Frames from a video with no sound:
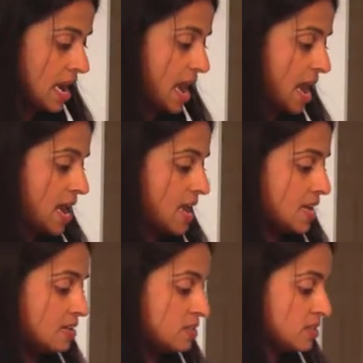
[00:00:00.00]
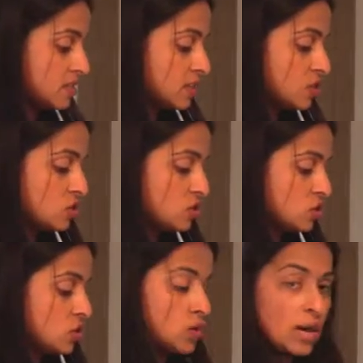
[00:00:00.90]
and
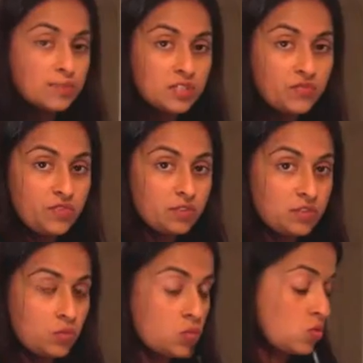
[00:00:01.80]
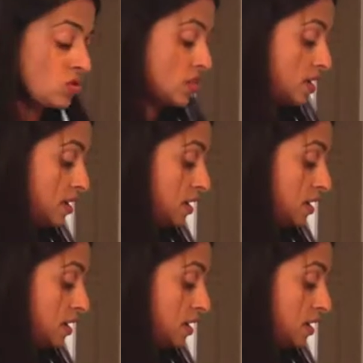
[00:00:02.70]
2 cups of filtered water.